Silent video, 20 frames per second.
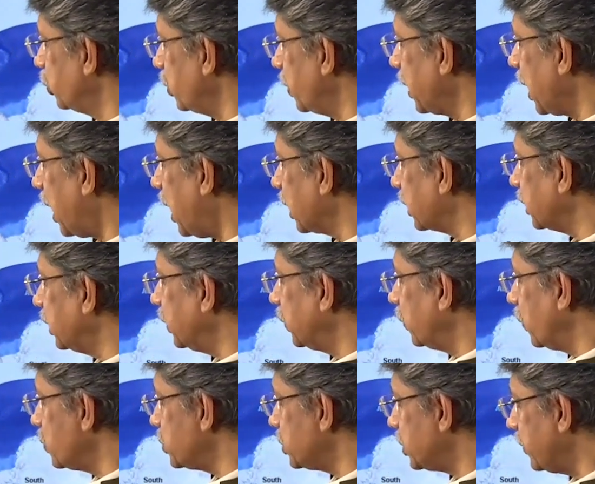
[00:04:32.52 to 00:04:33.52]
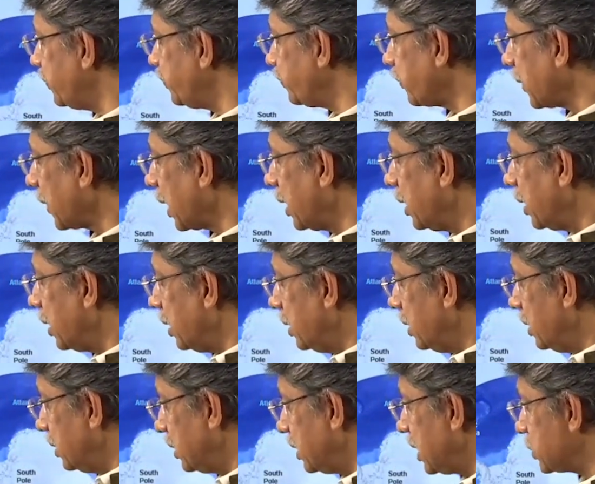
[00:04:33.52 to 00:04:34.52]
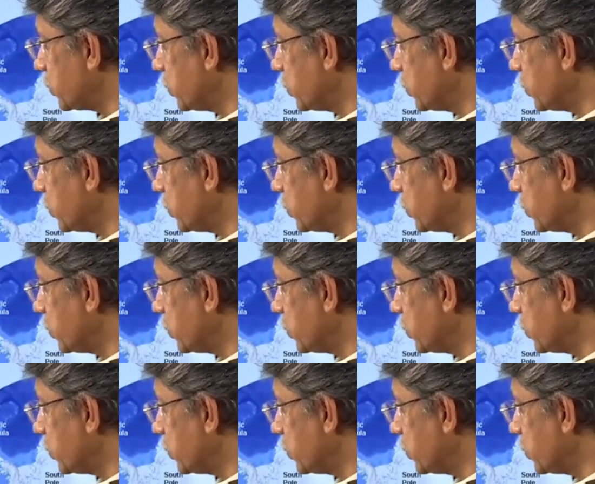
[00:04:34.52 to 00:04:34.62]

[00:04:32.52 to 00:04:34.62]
to be Arctic Ocean. That's